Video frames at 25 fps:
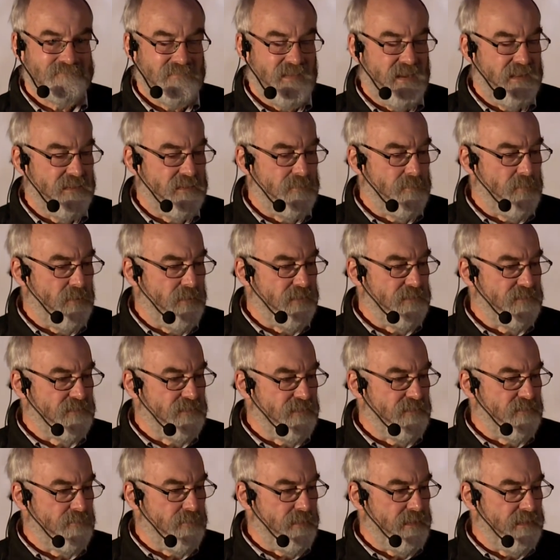Yeah, the point
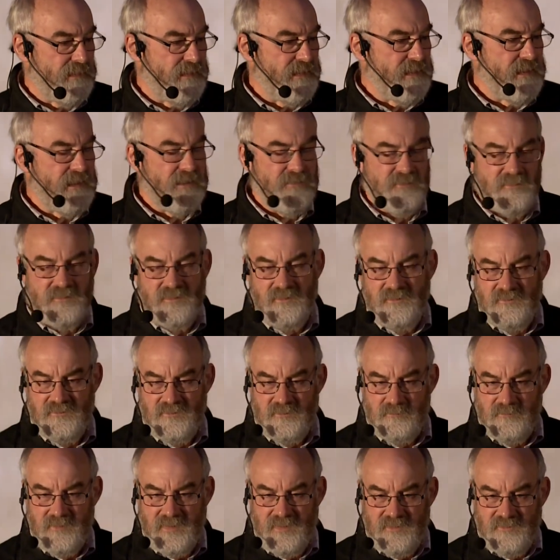is, when an
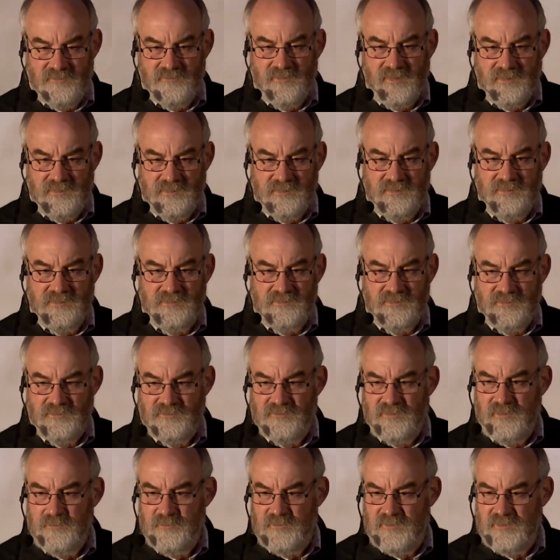ecosystem gets radically
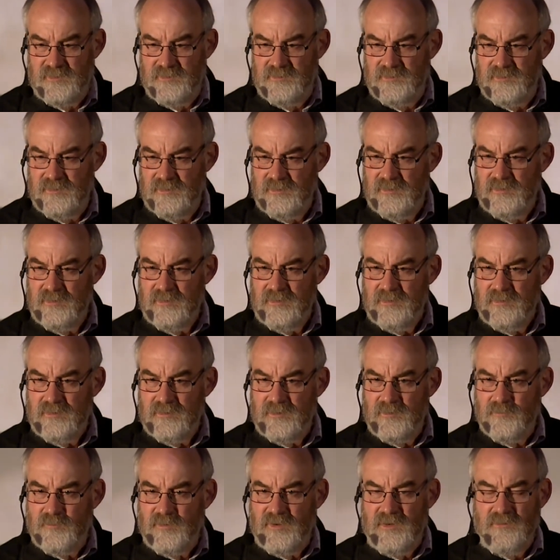disrupted,
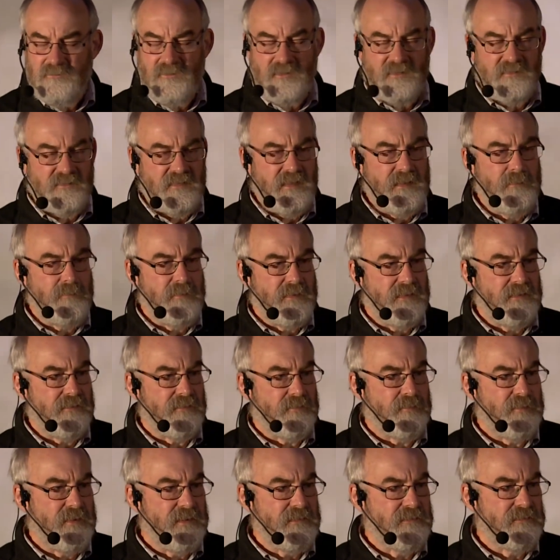the previous
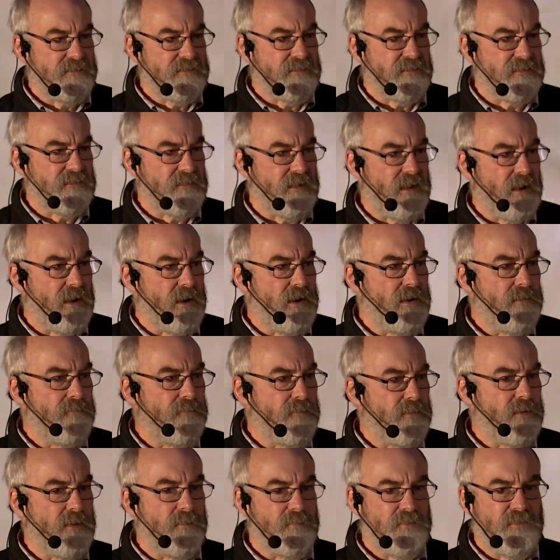apex predators are
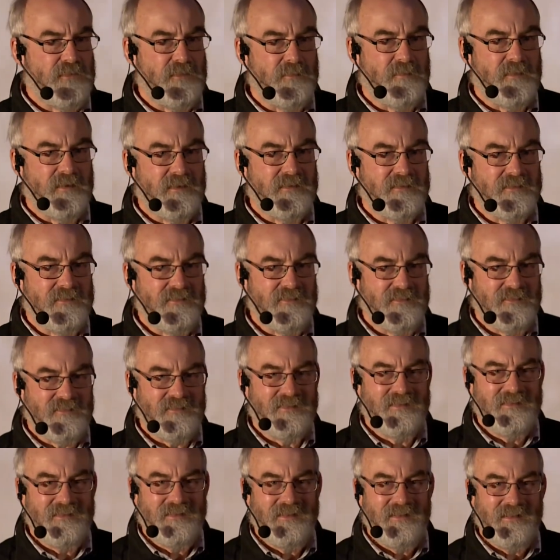over-optimized
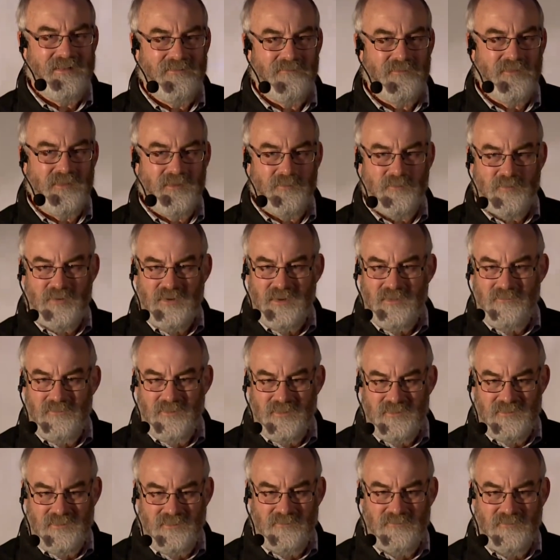for the
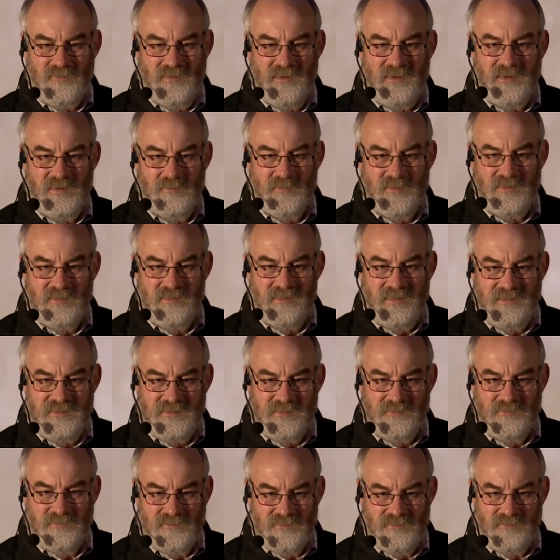previous environment. They
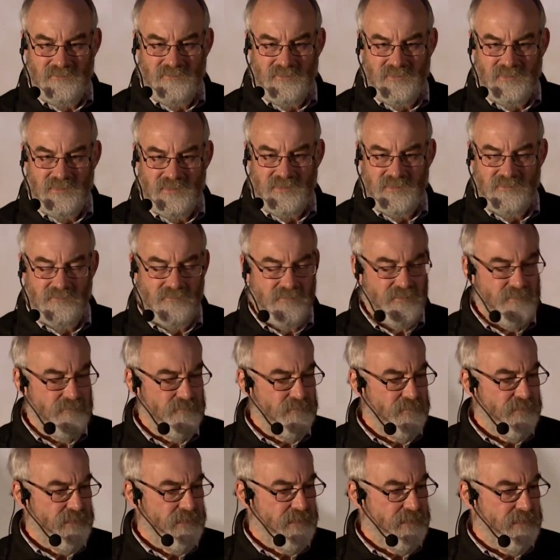don't survive.
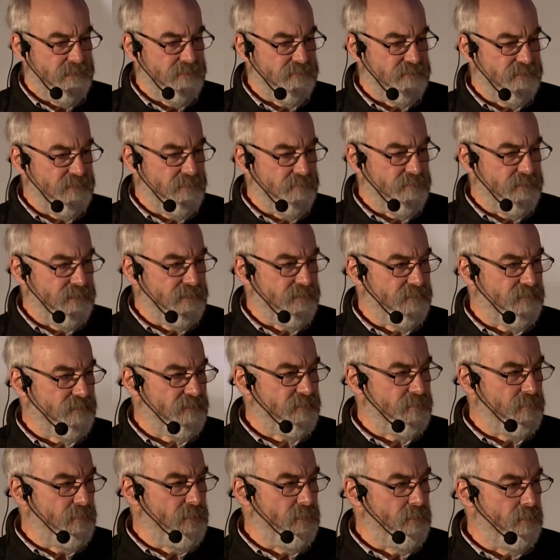And something
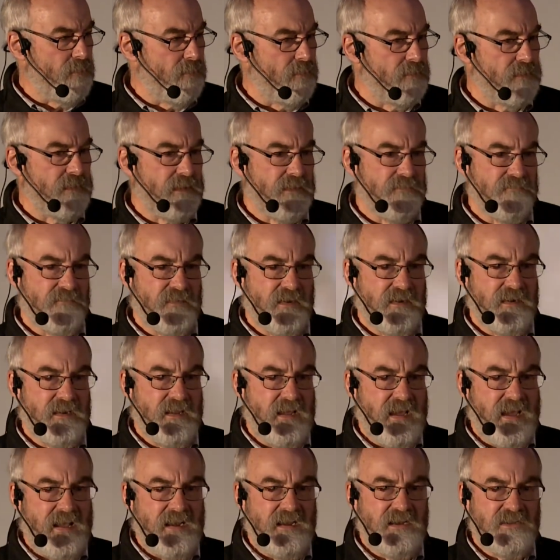small and
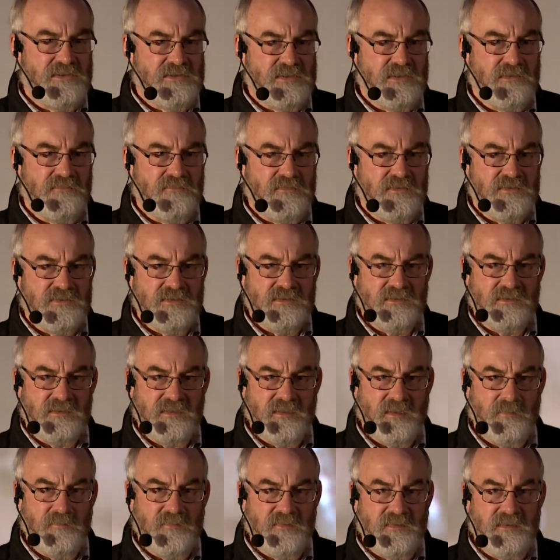very energy efficient
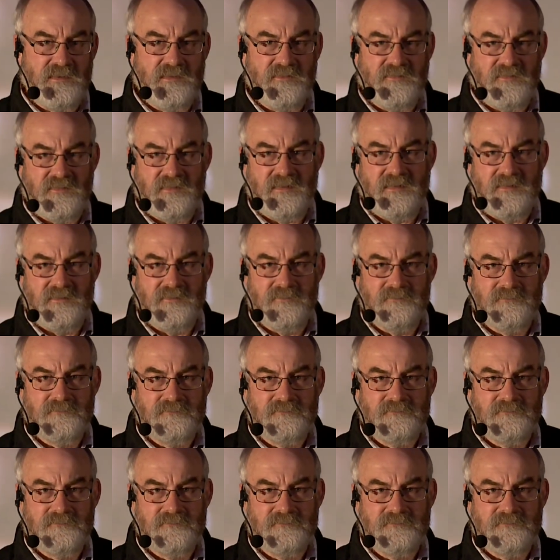comes in instead.